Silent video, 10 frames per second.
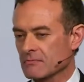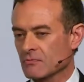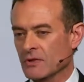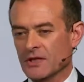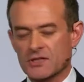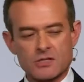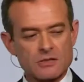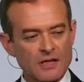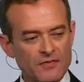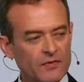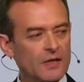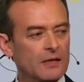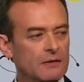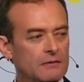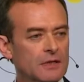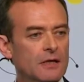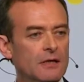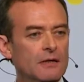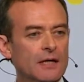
which I think, you know,